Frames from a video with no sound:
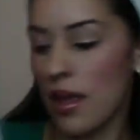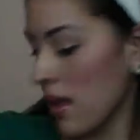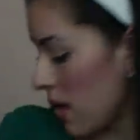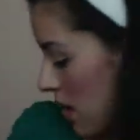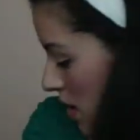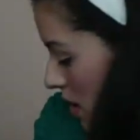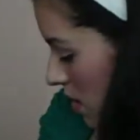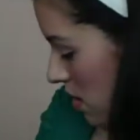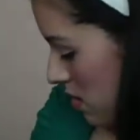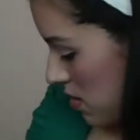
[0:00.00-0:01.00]

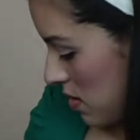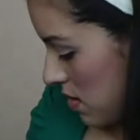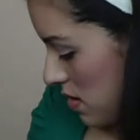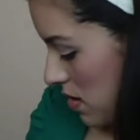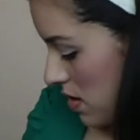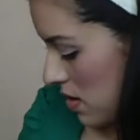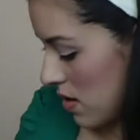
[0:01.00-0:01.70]
(no one is talking)